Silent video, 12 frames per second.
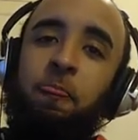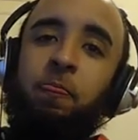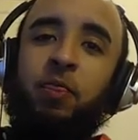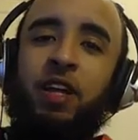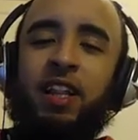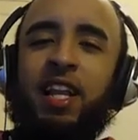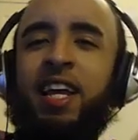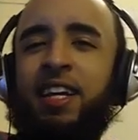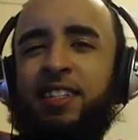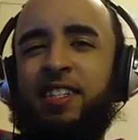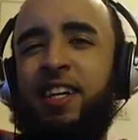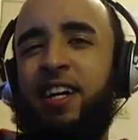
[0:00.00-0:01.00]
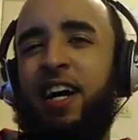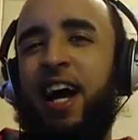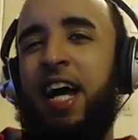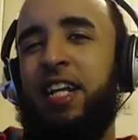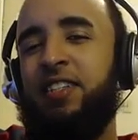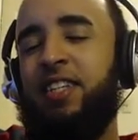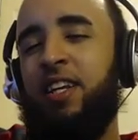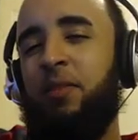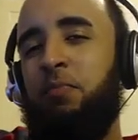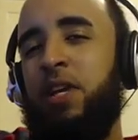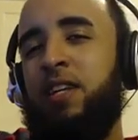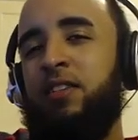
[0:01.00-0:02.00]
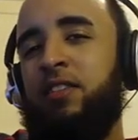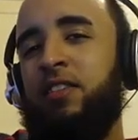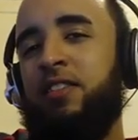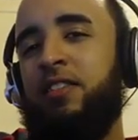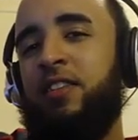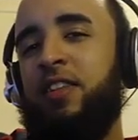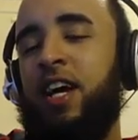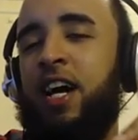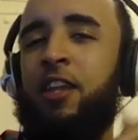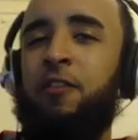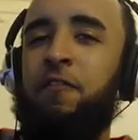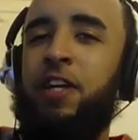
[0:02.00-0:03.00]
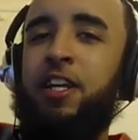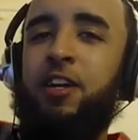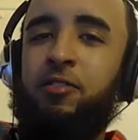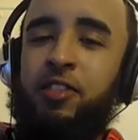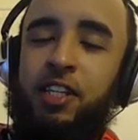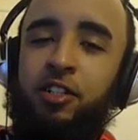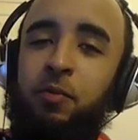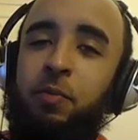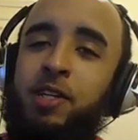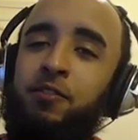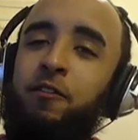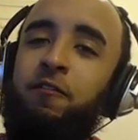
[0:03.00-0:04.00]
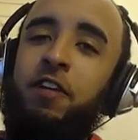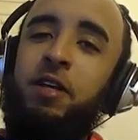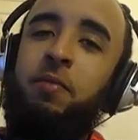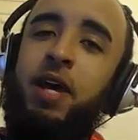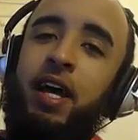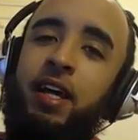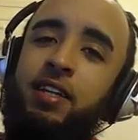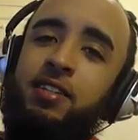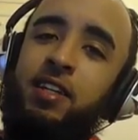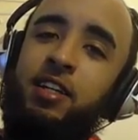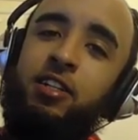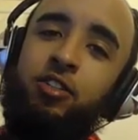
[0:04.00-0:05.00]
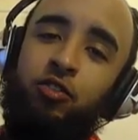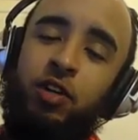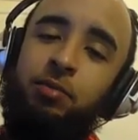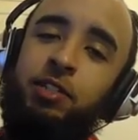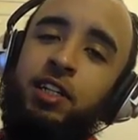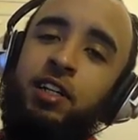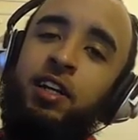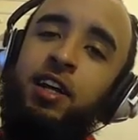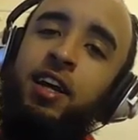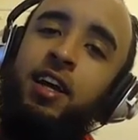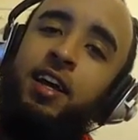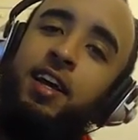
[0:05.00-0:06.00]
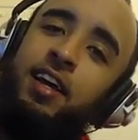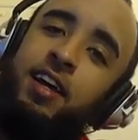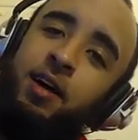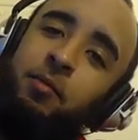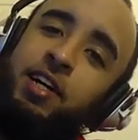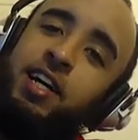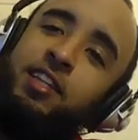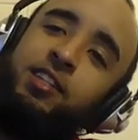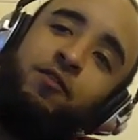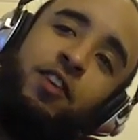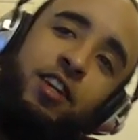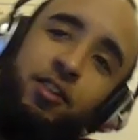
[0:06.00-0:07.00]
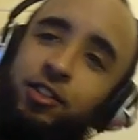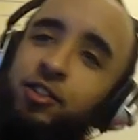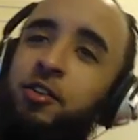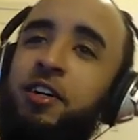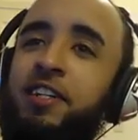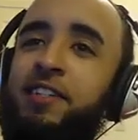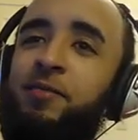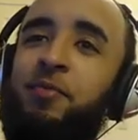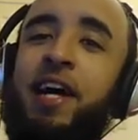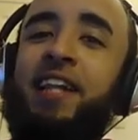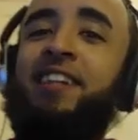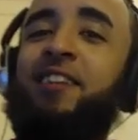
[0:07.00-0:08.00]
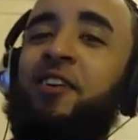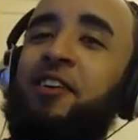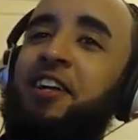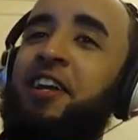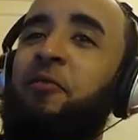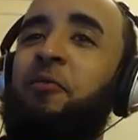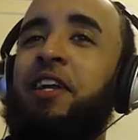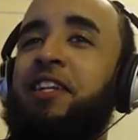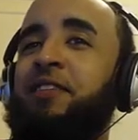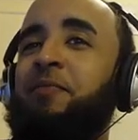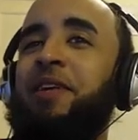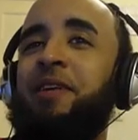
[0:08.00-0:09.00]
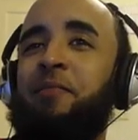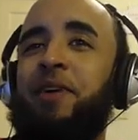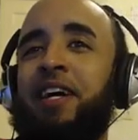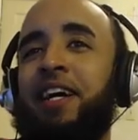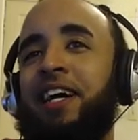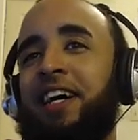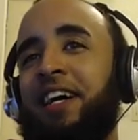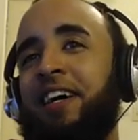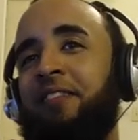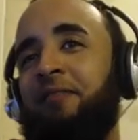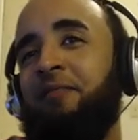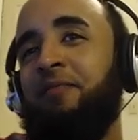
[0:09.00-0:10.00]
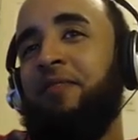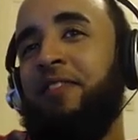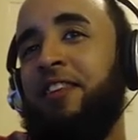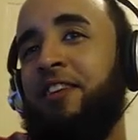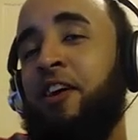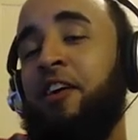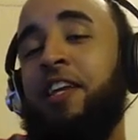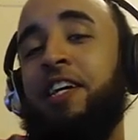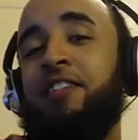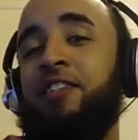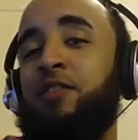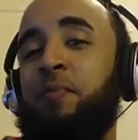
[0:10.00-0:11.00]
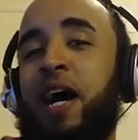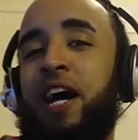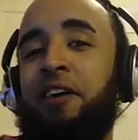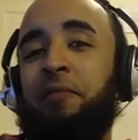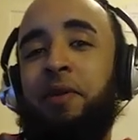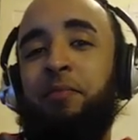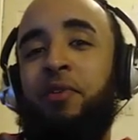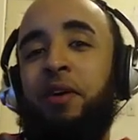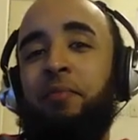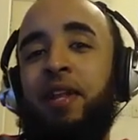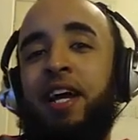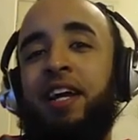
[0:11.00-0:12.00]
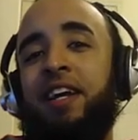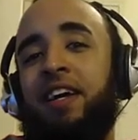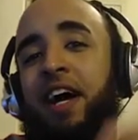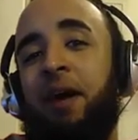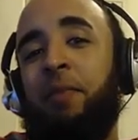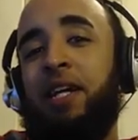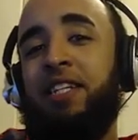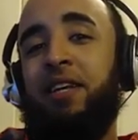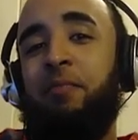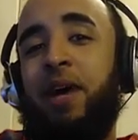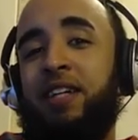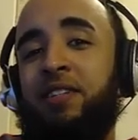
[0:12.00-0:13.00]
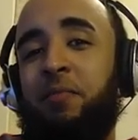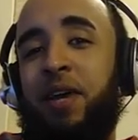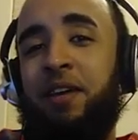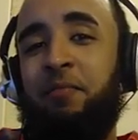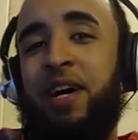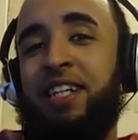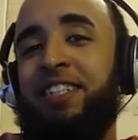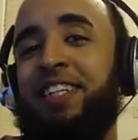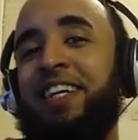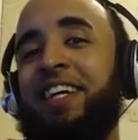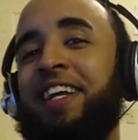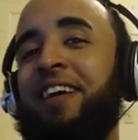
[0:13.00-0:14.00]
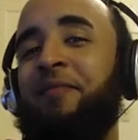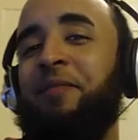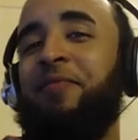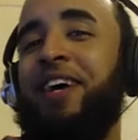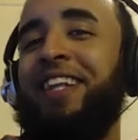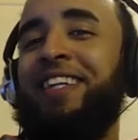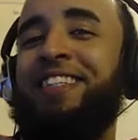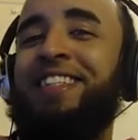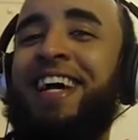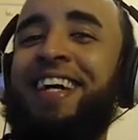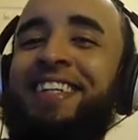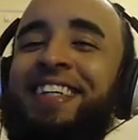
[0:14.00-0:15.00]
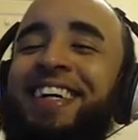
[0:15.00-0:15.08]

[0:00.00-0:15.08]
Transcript: the link to how to send the beats, the other video, send your beats for feedback, is in the description. I'm going to cut this video short because it's probably longer than I wanted it to be, but y'all niggas inspired me, point blank. I'm about to get back to making my shit, and I'm going to probably jack...